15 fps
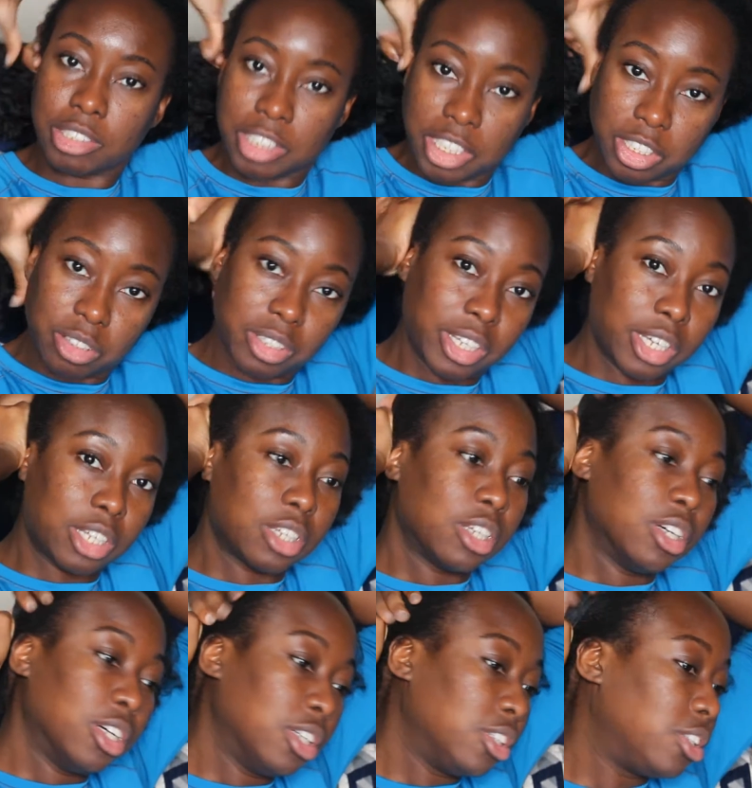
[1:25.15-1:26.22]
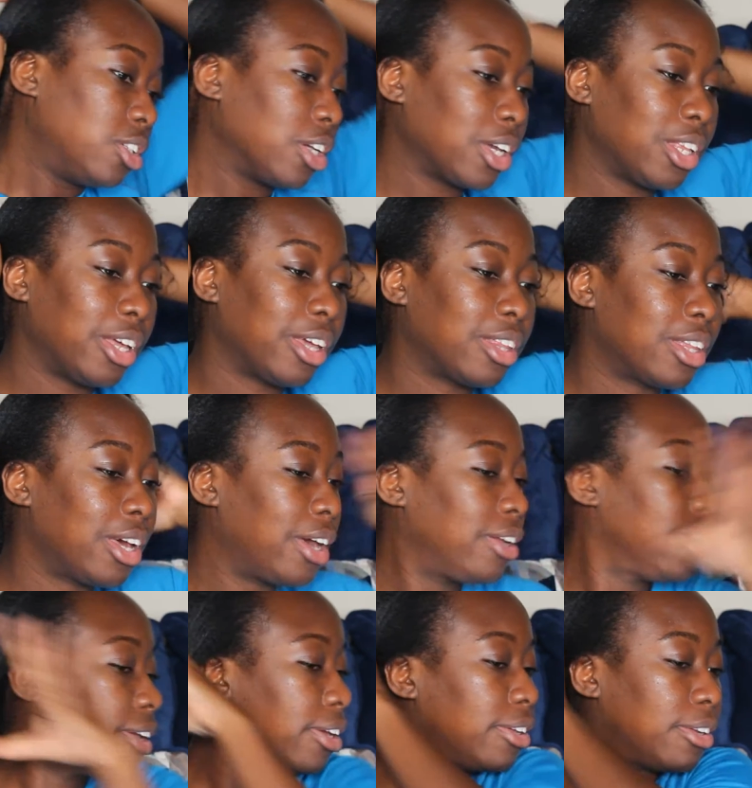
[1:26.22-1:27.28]
you know, like tug it like
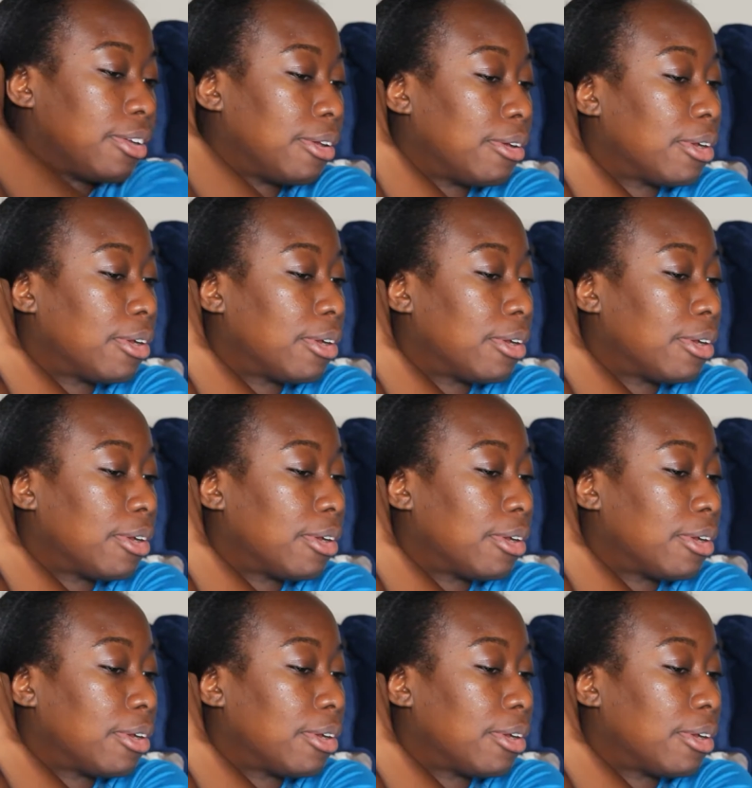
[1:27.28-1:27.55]
that and